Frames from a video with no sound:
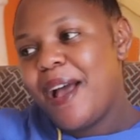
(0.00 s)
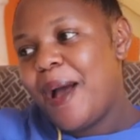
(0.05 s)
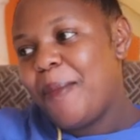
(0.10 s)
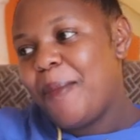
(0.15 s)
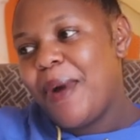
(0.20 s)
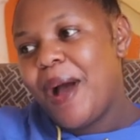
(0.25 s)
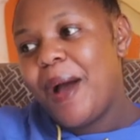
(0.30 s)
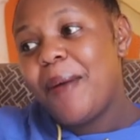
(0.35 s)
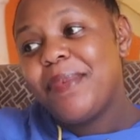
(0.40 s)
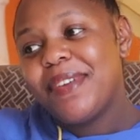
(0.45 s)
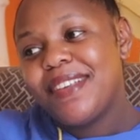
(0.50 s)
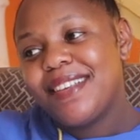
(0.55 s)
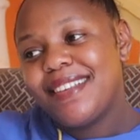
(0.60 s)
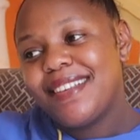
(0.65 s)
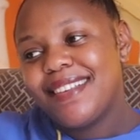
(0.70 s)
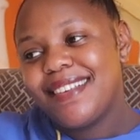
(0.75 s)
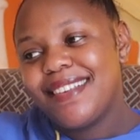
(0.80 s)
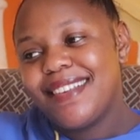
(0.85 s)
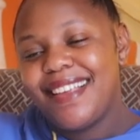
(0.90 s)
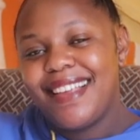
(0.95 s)
I'm happy
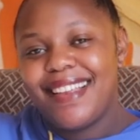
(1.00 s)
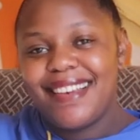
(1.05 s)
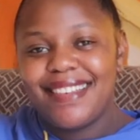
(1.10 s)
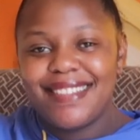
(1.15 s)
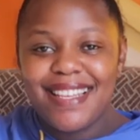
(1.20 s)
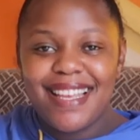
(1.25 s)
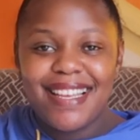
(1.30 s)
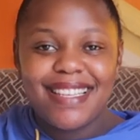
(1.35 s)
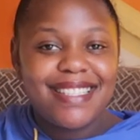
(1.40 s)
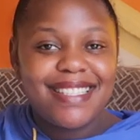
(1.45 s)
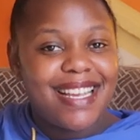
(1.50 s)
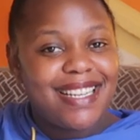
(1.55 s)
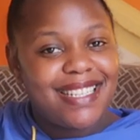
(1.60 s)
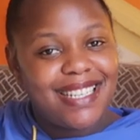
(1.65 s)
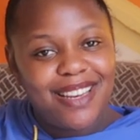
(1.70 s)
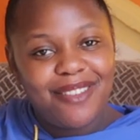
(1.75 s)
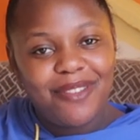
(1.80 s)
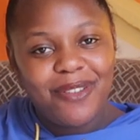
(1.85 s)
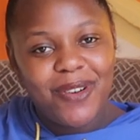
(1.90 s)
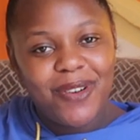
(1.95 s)
and
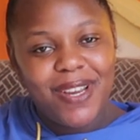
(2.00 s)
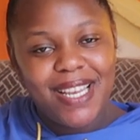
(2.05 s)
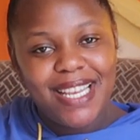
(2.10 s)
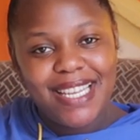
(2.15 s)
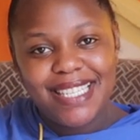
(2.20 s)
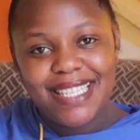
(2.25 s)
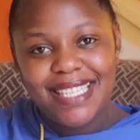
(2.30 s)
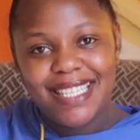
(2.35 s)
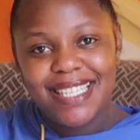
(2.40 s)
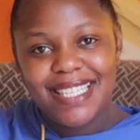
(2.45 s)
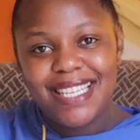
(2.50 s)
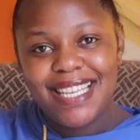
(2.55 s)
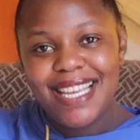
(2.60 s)
excited for it.